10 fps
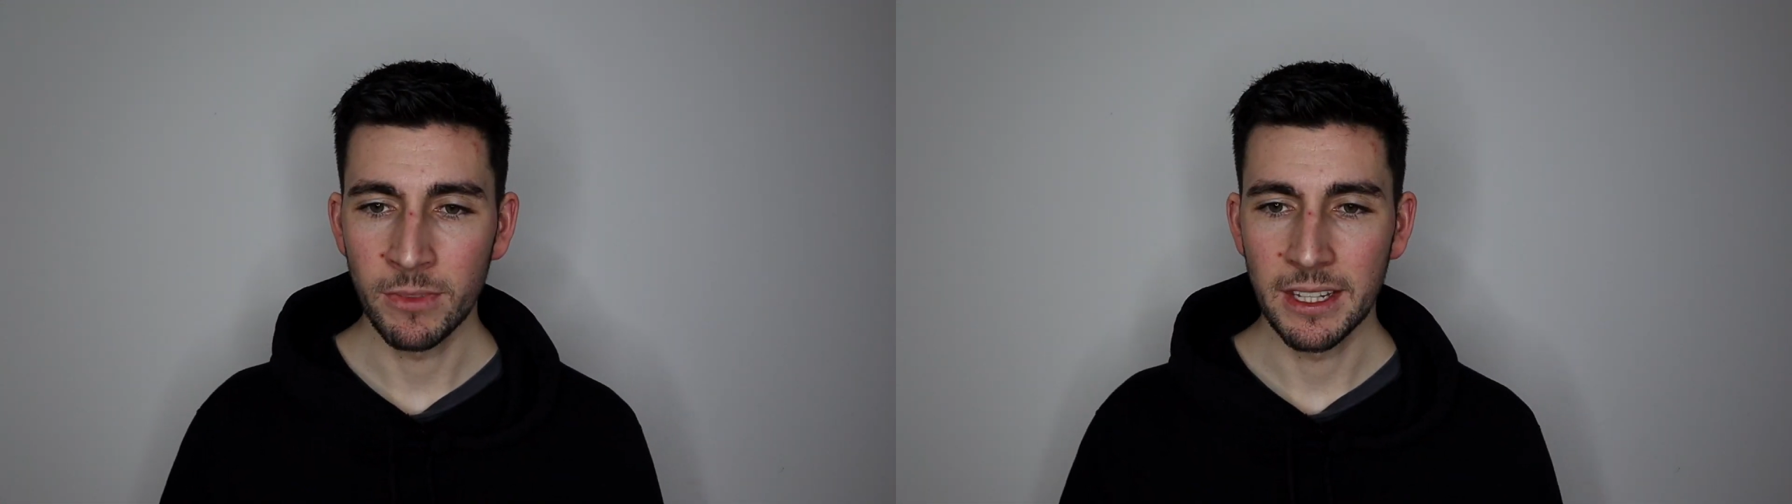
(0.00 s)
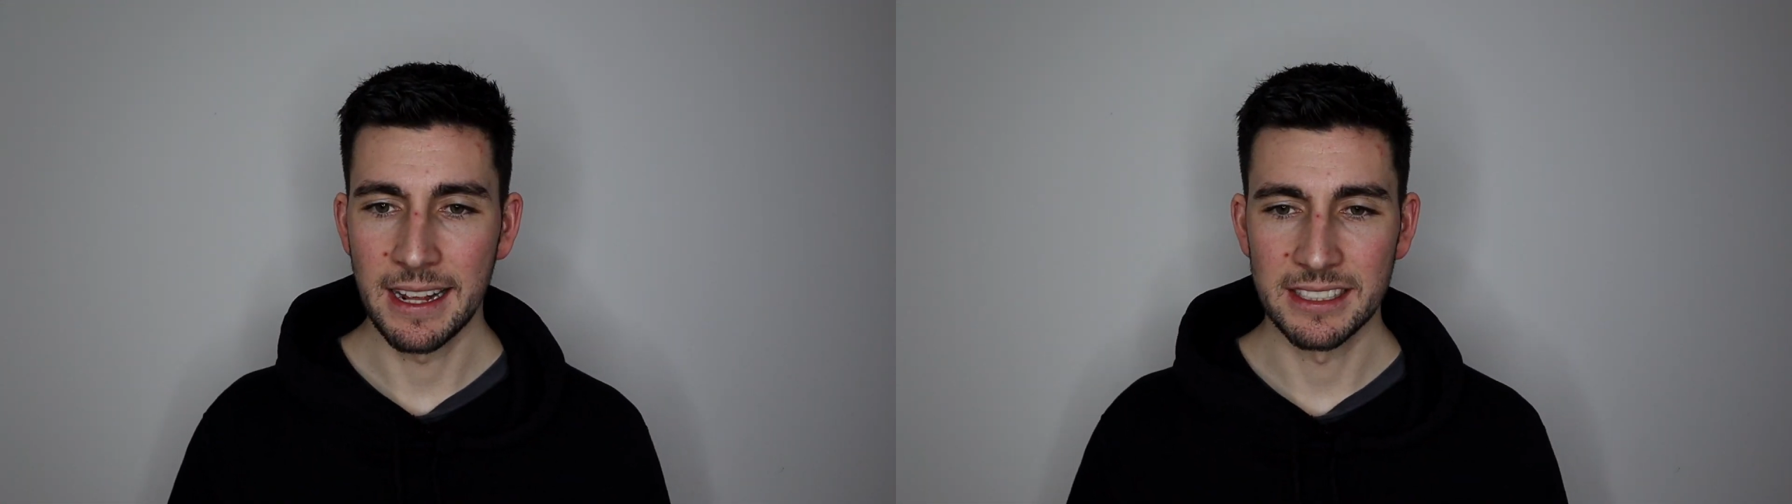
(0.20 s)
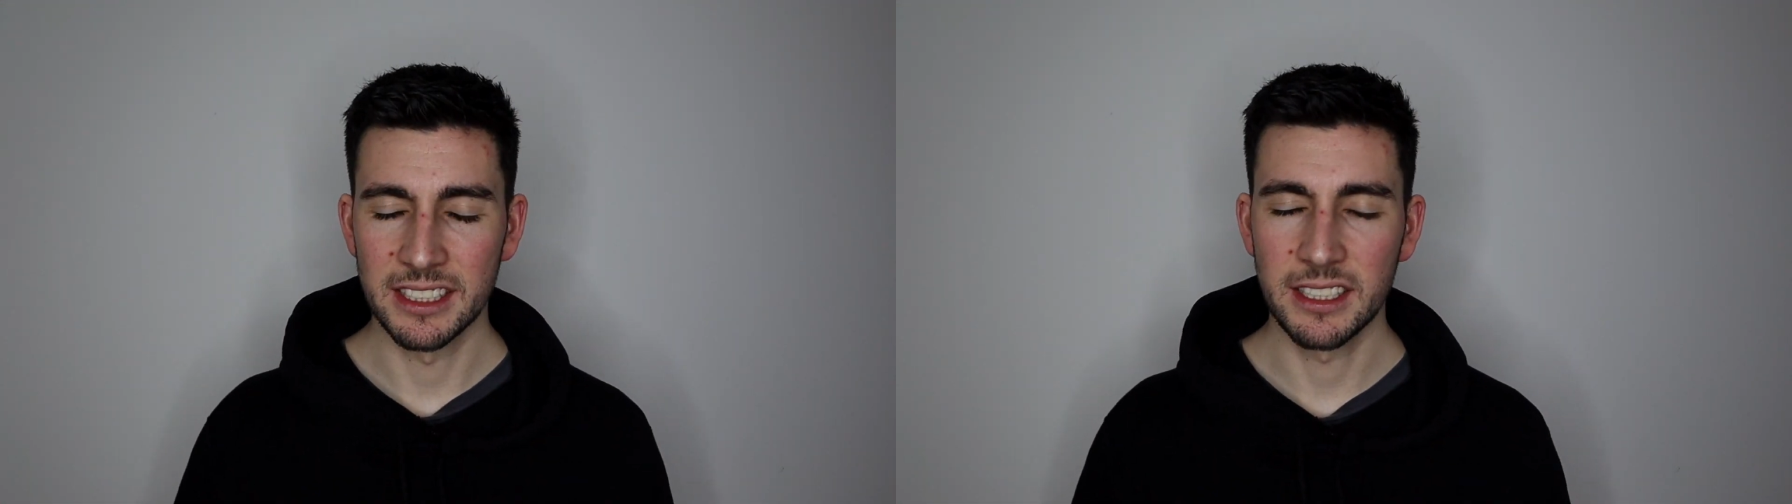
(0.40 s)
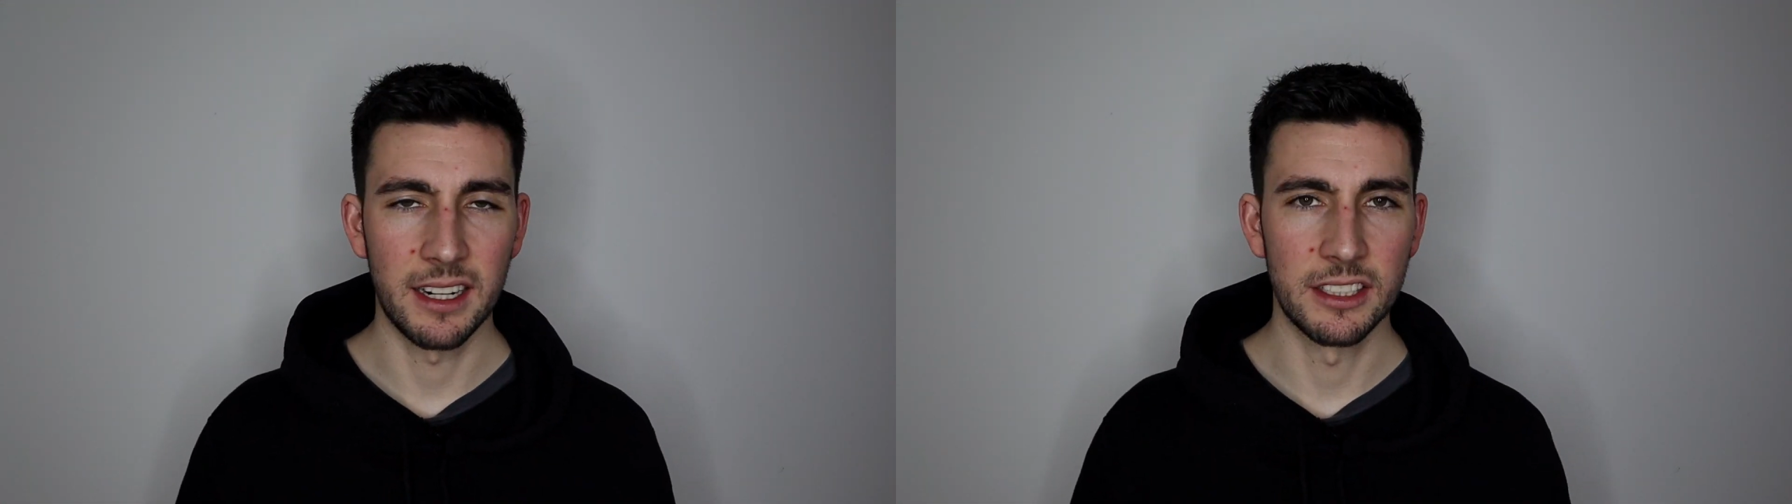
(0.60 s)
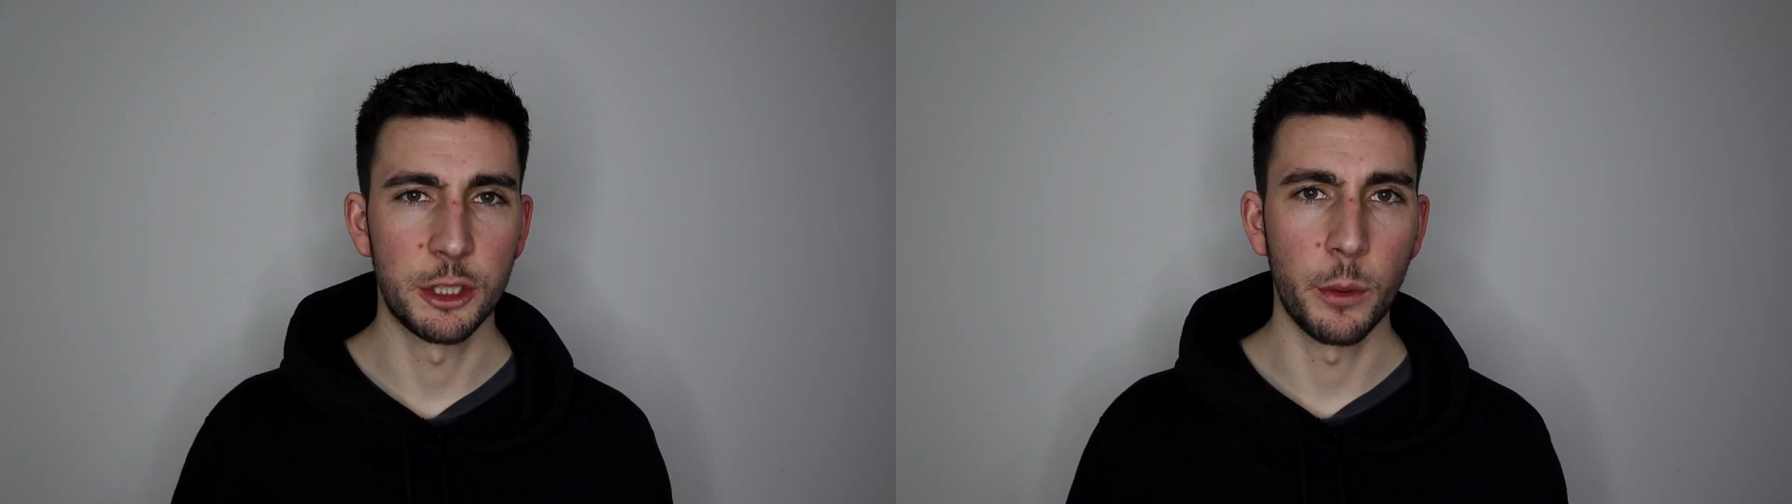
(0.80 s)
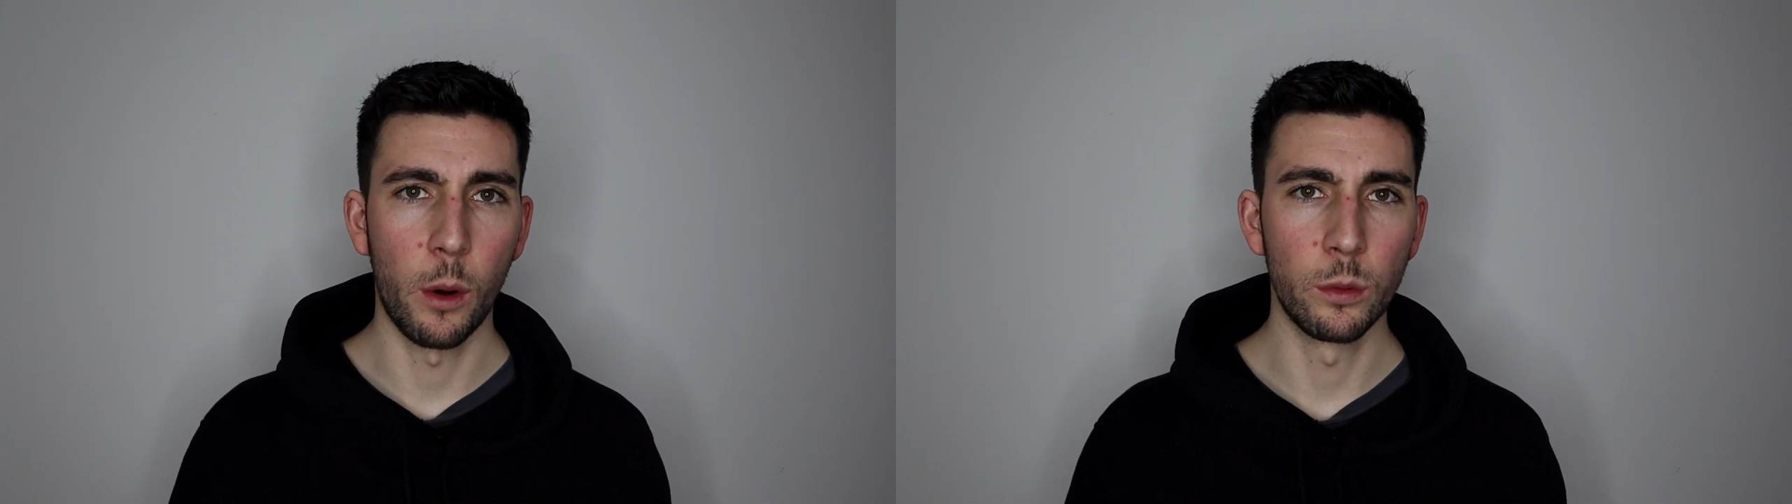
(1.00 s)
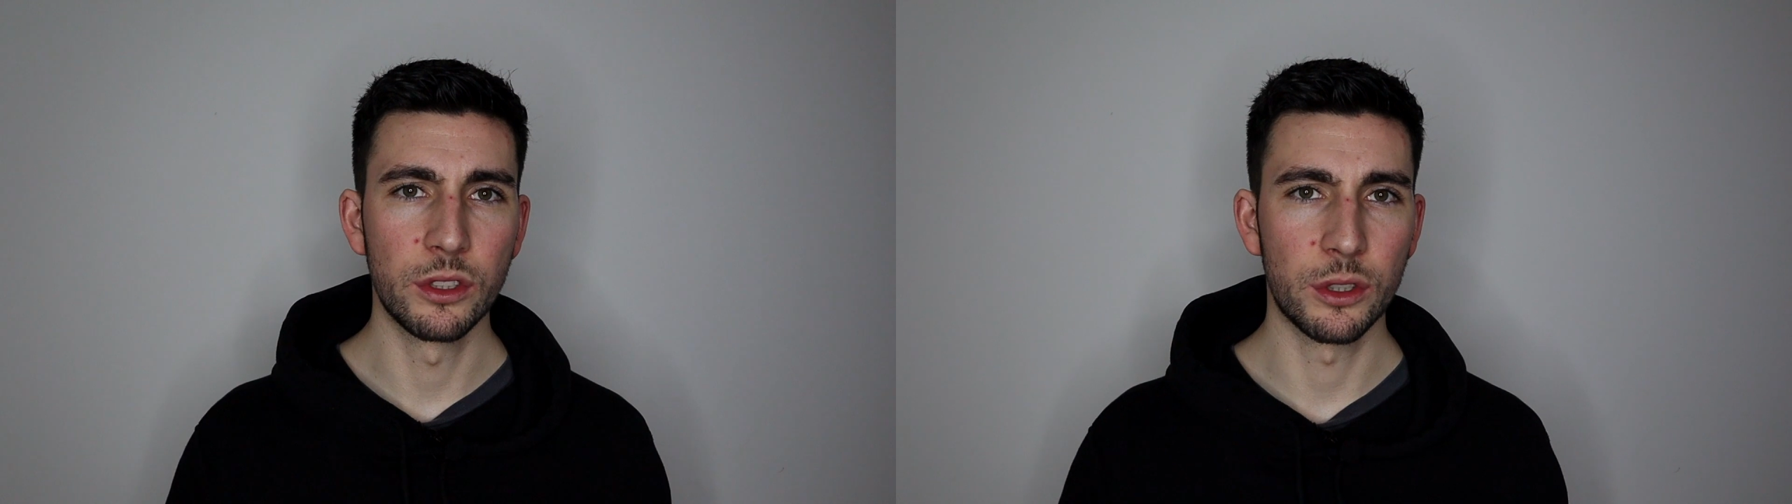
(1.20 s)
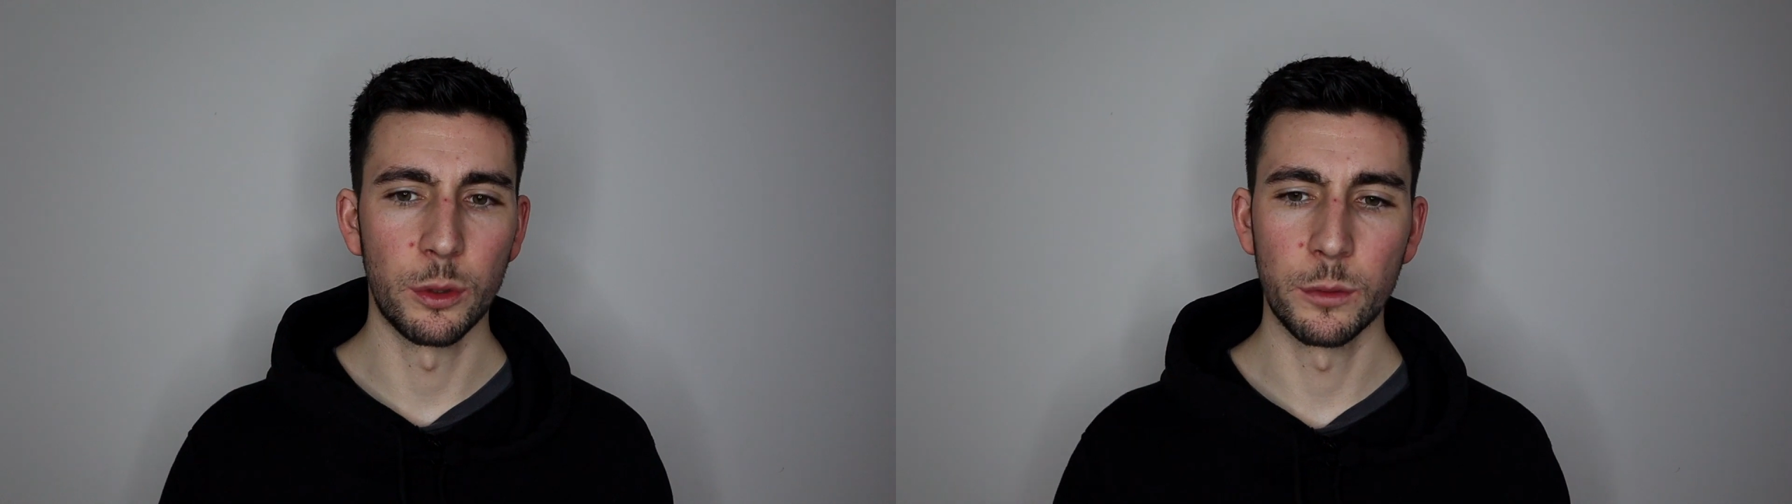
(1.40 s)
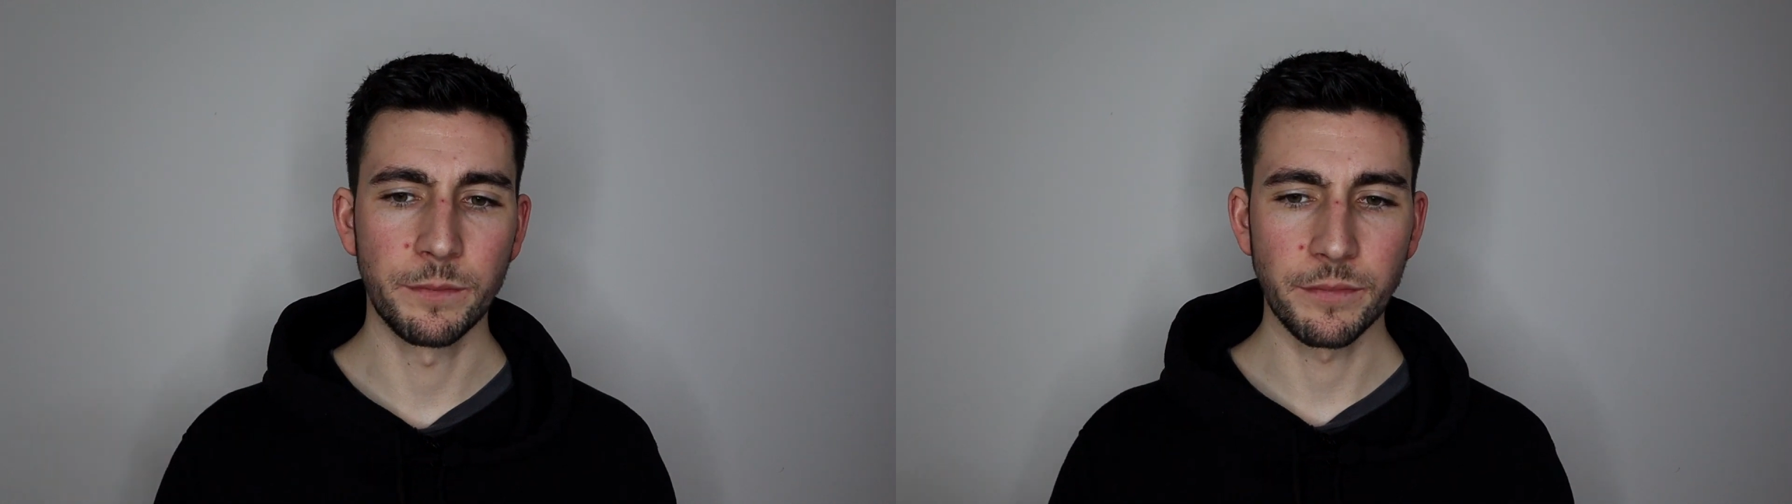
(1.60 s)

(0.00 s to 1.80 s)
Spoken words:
That's just kind of too old school.